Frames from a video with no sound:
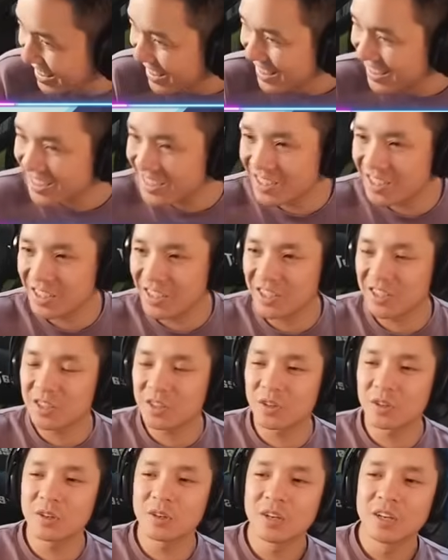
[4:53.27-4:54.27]
Just checking.
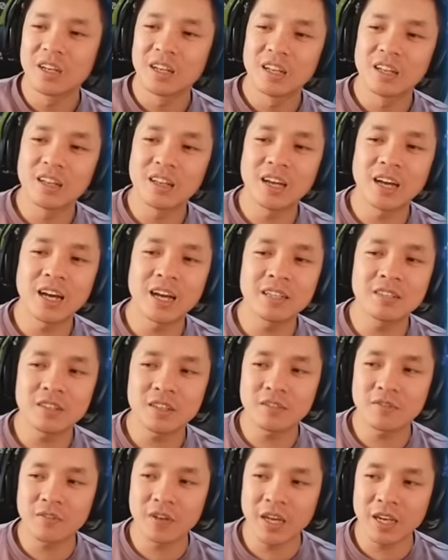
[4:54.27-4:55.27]
So Lance
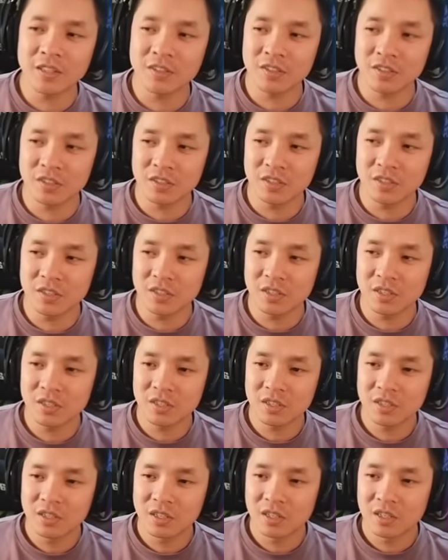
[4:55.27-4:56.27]
advances
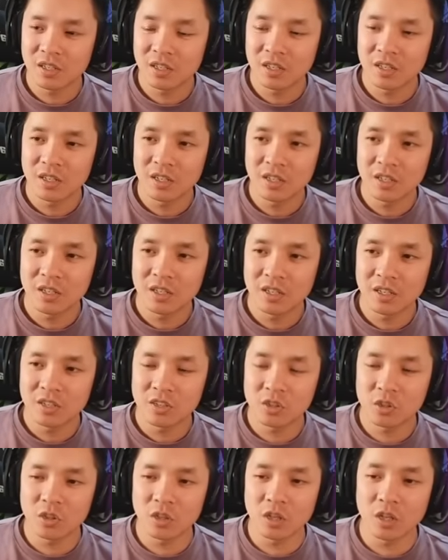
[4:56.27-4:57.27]

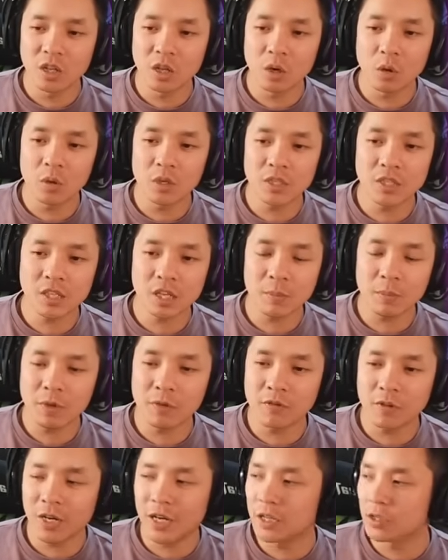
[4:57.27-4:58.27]
to the lower
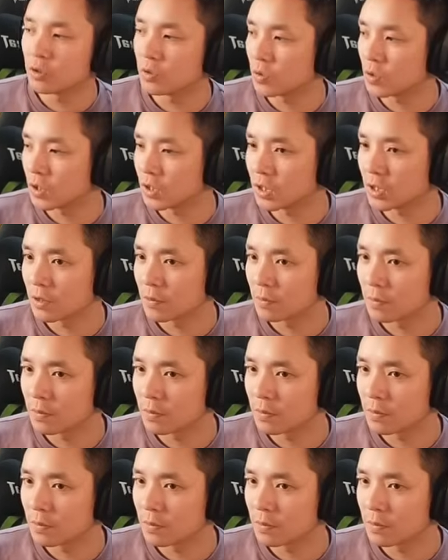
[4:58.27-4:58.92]
semifinals.